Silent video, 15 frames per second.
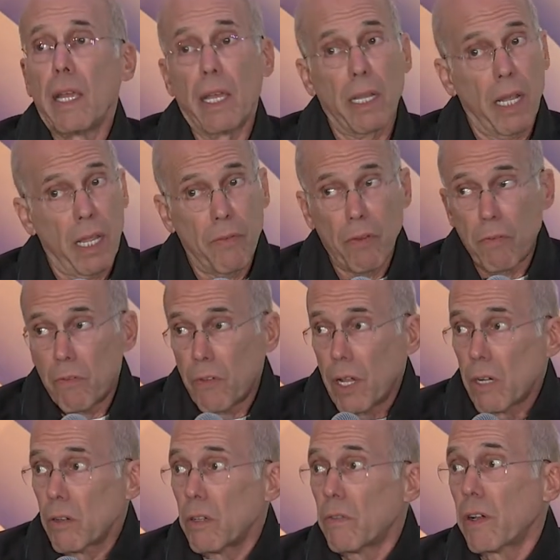and I have a
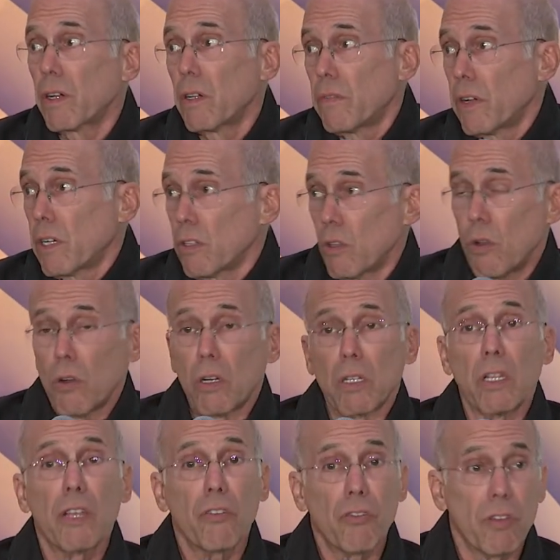very, very, very long
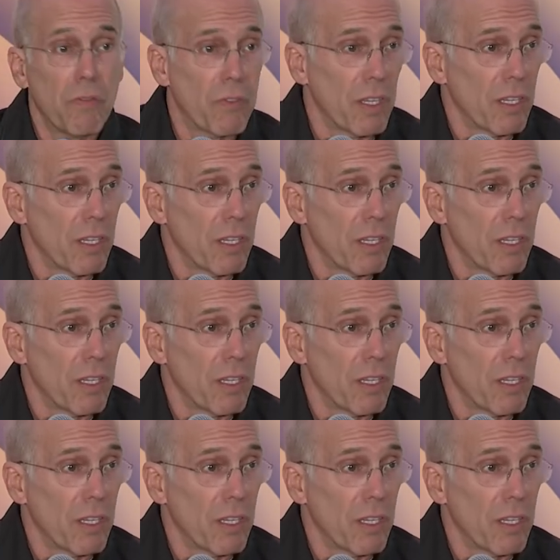list of